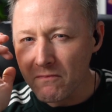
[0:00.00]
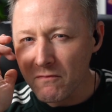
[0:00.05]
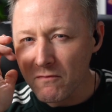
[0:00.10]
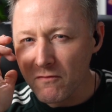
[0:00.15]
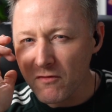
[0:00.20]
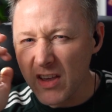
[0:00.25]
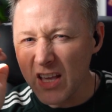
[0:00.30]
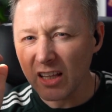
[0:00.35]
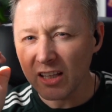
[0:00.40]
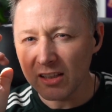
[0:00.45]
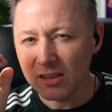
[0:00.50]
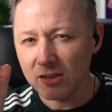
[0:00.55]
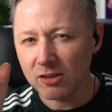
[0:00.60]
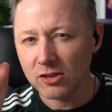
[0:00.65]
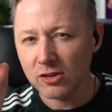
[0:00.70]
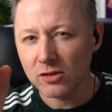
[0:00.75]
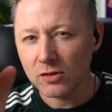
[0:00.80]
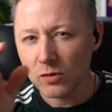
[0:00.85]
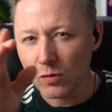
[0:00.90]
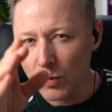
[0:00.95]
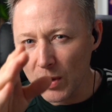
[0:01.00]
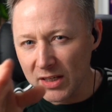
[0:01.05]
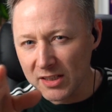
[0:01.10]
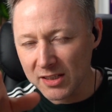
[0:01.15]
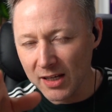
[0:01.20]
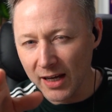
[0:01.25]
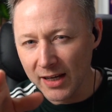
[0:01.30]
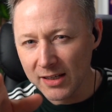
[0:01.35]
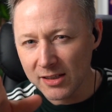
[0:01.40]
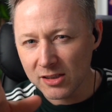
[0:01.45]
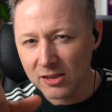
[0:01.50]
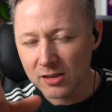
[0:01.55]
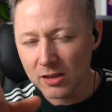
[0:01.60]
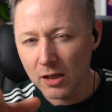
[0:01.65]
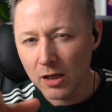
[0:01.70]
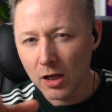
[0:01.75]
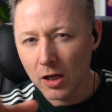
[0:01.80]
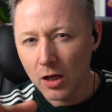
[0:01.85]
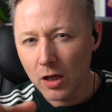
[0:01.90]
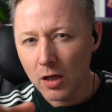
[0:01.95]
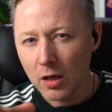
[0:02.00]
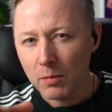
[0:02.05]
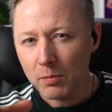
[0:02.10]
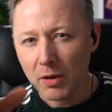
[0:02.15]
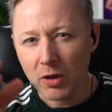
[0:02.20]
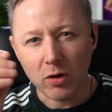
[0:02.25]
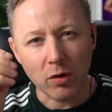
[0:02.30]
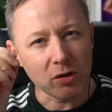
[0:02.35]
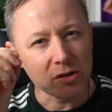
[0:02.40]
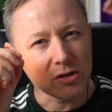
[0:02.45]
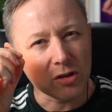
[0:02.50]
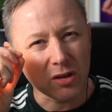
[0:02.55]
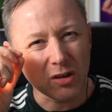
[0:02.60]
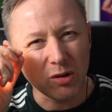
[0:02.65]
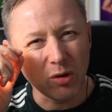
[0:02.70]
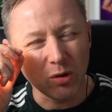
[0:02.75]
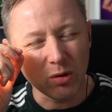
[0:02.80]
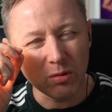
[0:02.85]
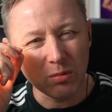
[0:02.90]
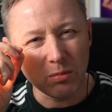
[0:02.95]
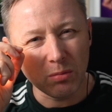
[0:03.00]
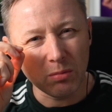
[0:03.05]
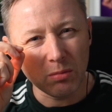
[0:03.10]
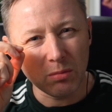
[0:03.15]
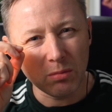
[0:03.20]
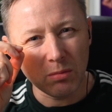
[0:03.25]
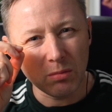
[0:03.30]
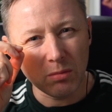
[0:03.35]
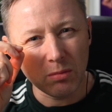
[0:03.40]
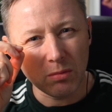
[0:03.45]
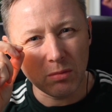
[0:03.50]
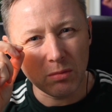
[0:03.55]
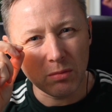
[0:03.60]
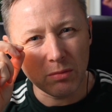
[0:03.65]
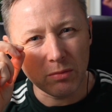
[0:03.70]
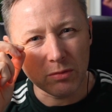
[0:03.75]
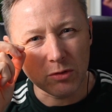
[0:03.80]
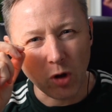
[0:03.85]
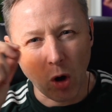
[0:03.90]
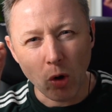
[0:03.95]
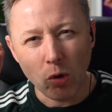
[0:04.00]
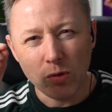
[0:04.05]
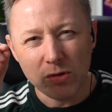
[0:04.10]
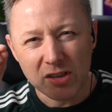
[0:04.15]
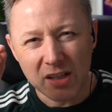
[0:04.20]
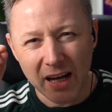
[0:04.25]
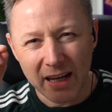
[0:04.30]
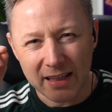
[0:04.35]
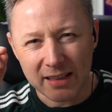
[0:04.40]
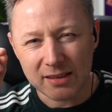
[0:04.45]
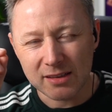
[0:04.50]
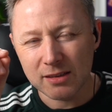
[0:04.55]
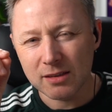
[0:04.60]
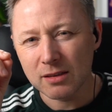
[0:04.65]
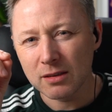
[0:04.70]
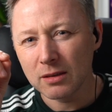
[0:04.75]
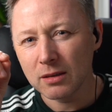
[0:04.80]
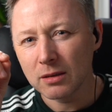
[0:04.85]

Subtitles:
feelings with its eyes, because they've got doll's eyes.